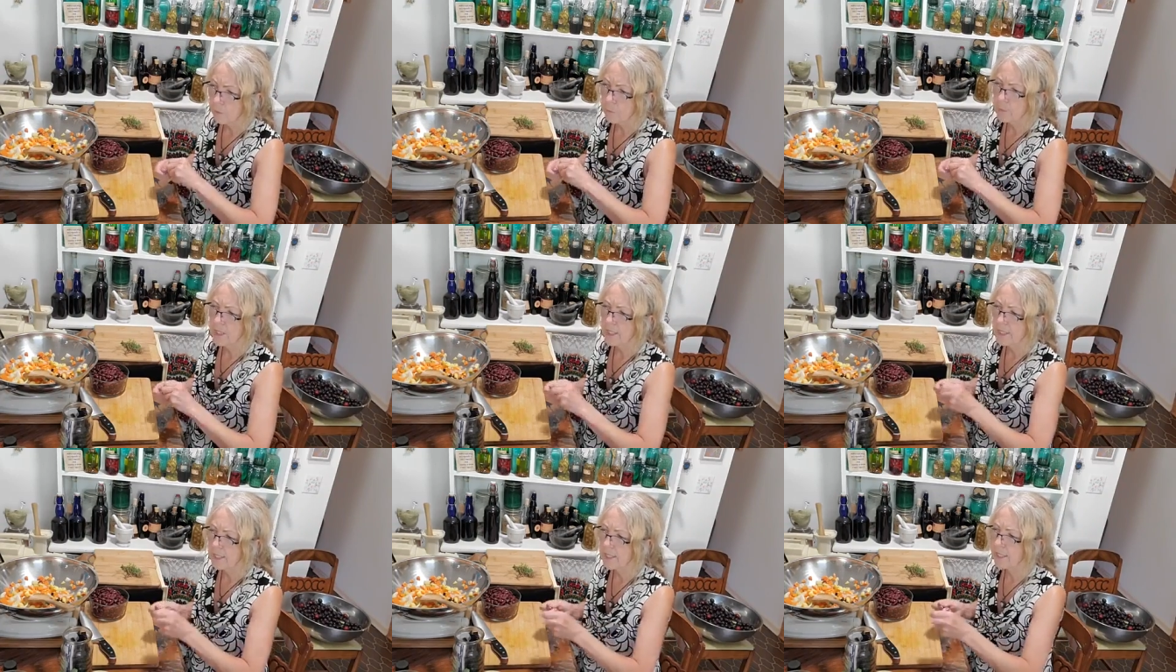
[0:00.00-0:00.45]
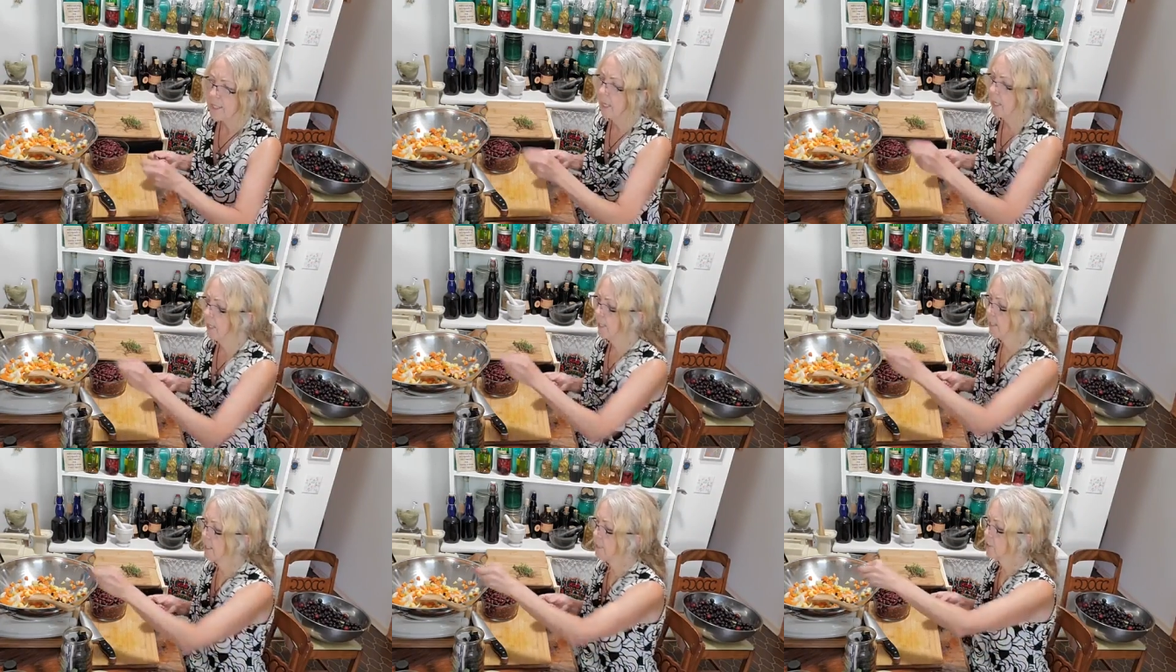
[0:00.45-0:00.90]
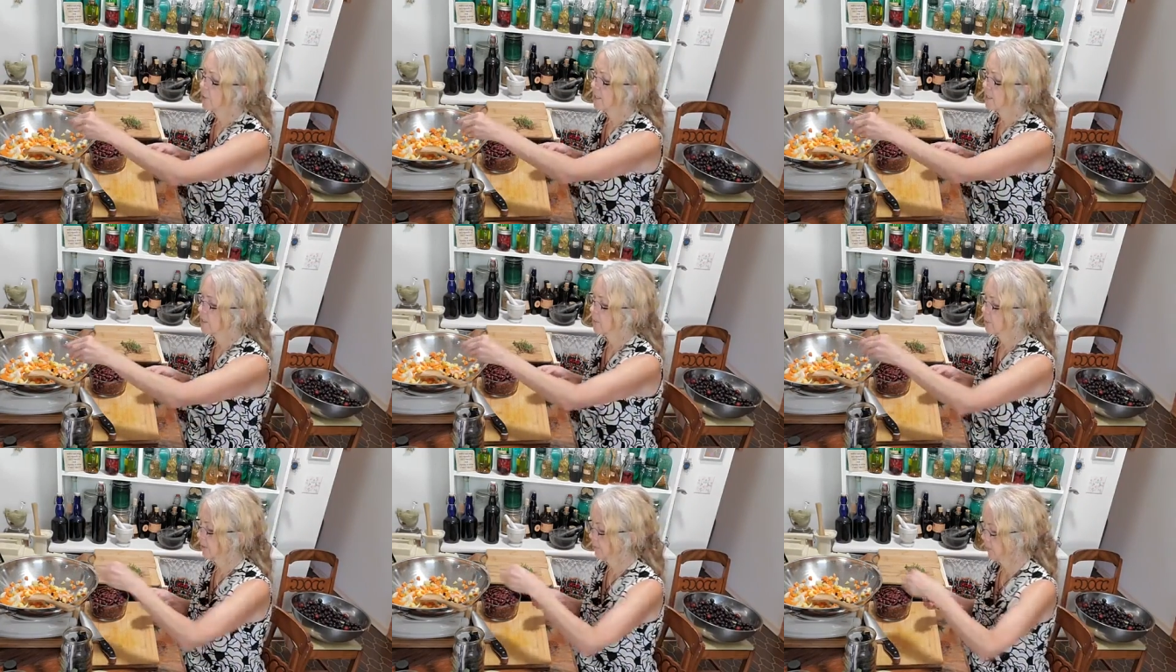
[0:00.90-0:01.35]
really tiny
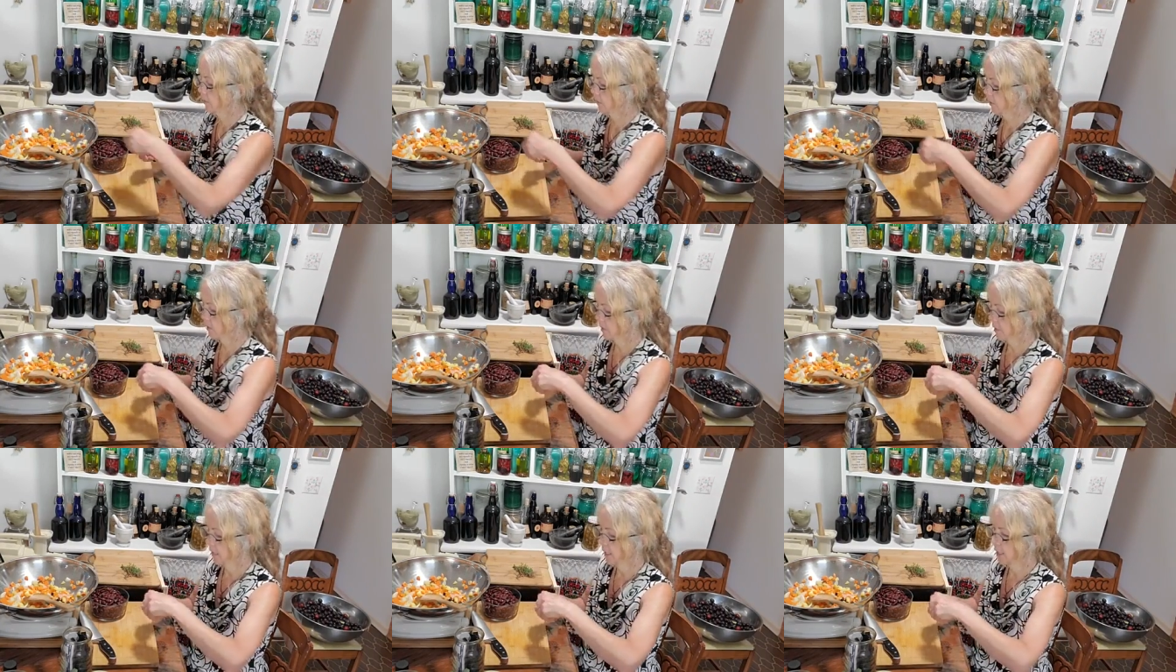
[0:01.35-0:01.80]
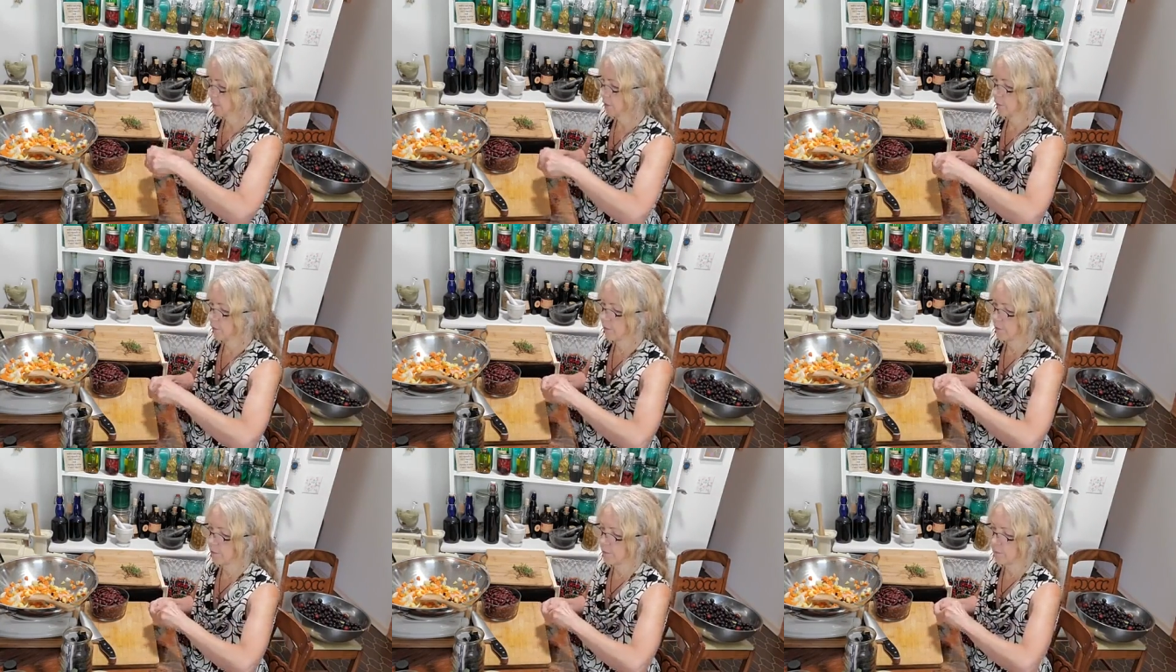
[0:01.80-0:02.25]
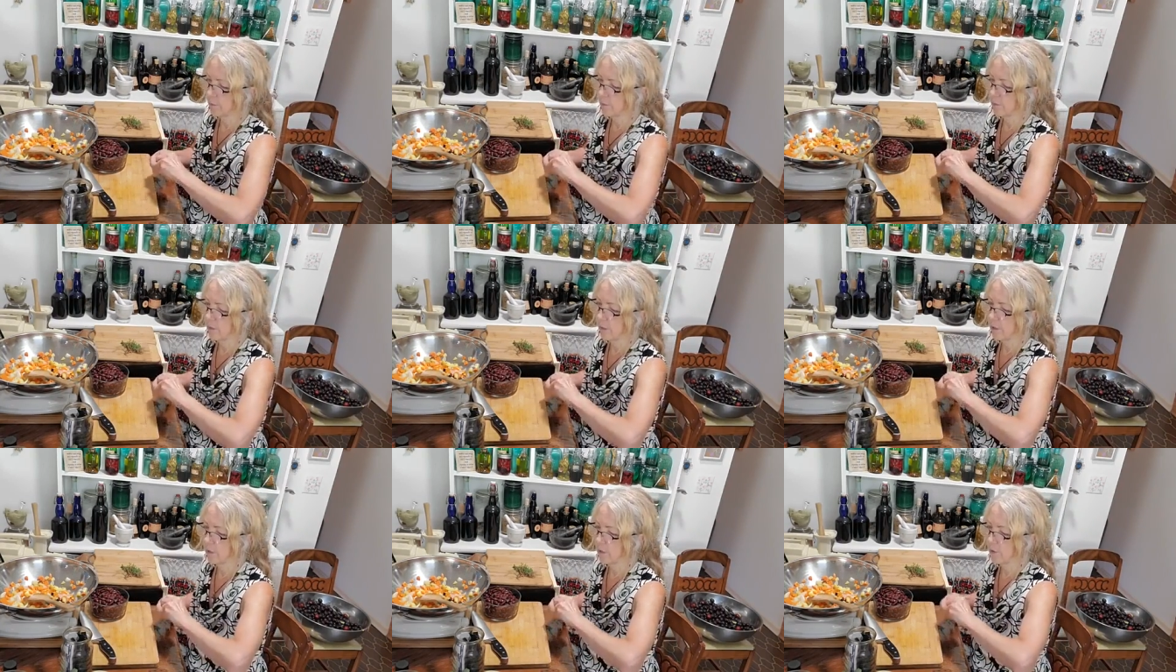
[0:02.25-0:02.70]
trace minerals that you
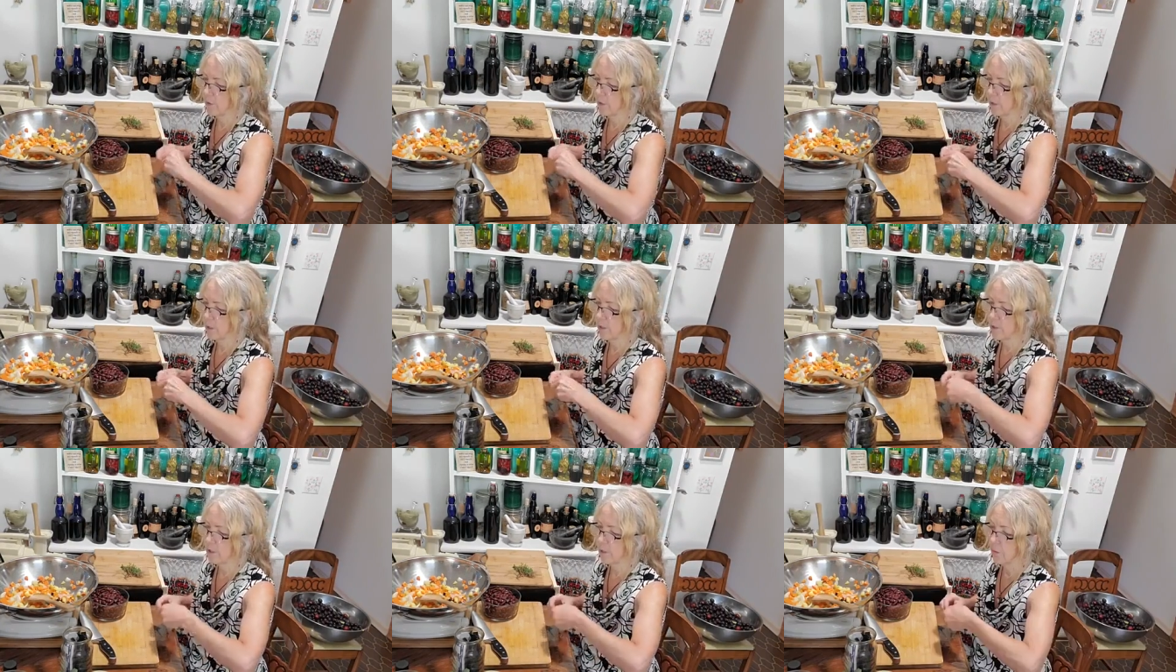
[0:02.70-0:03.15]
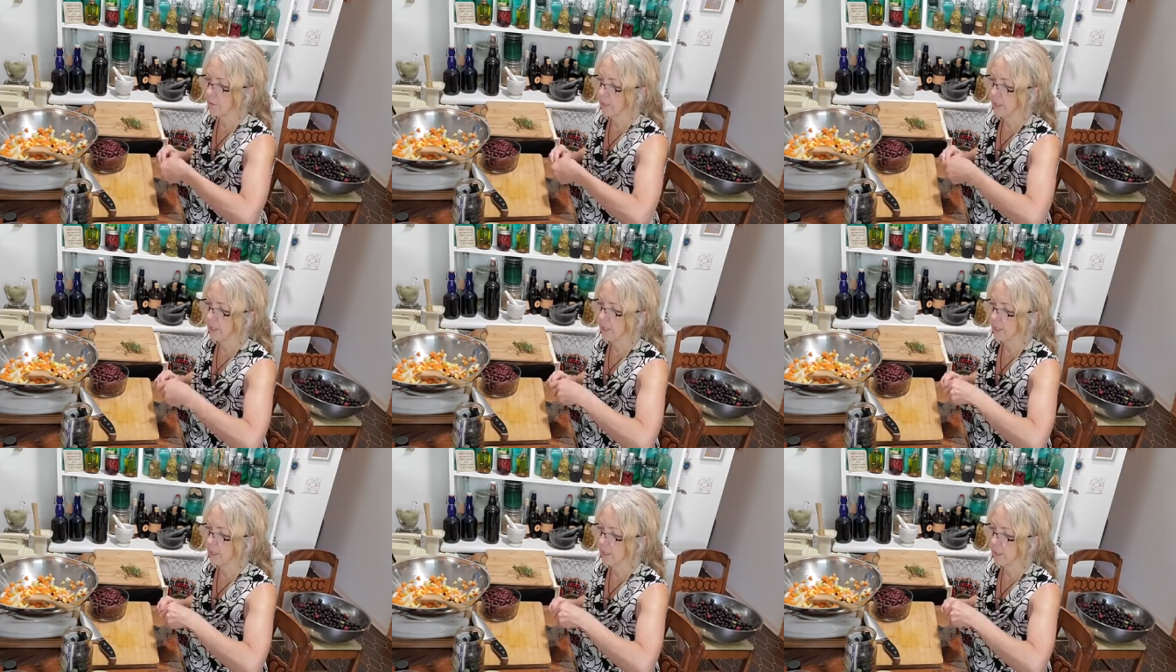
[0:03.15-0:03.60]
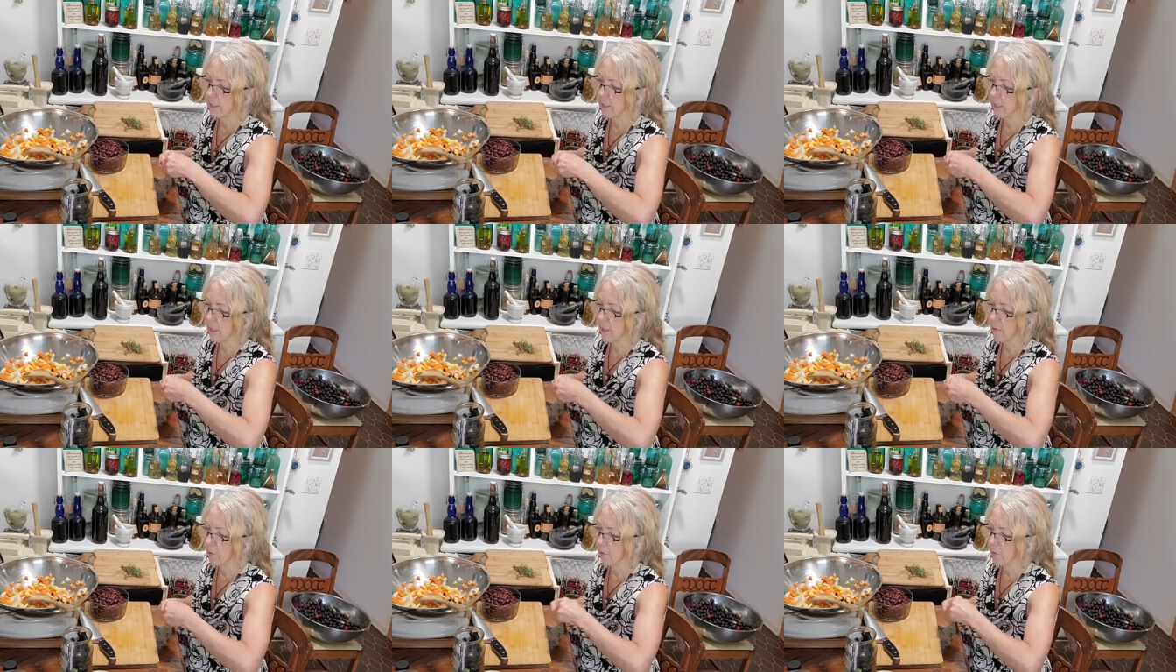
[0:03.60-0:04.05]
don't get in
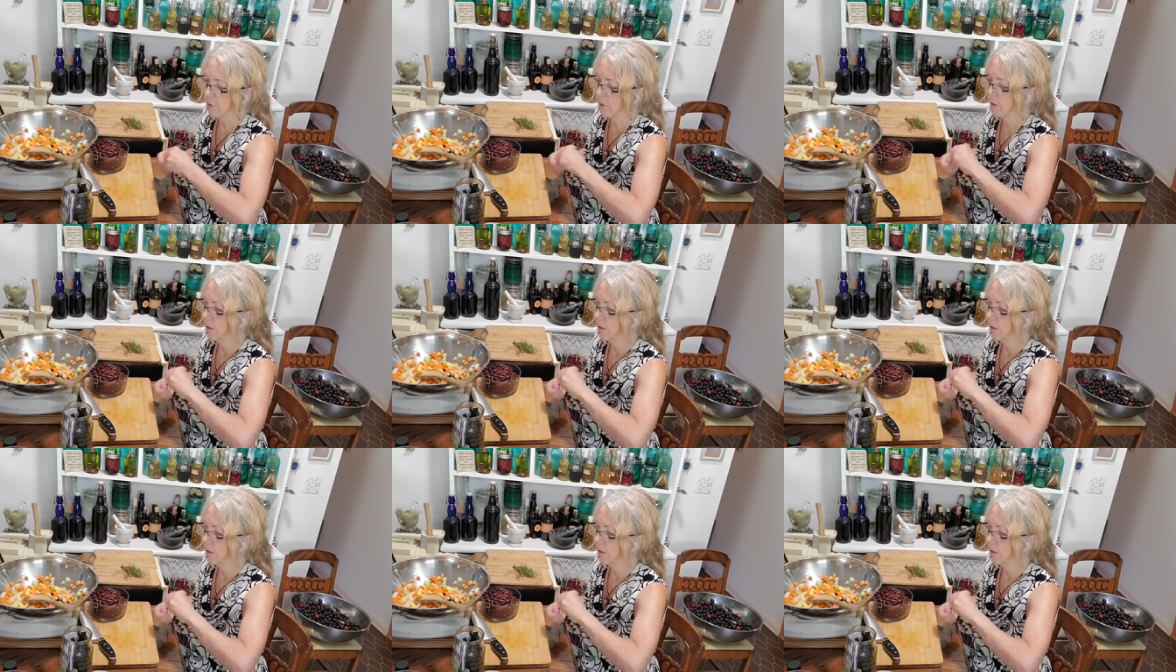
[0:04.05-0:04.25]
other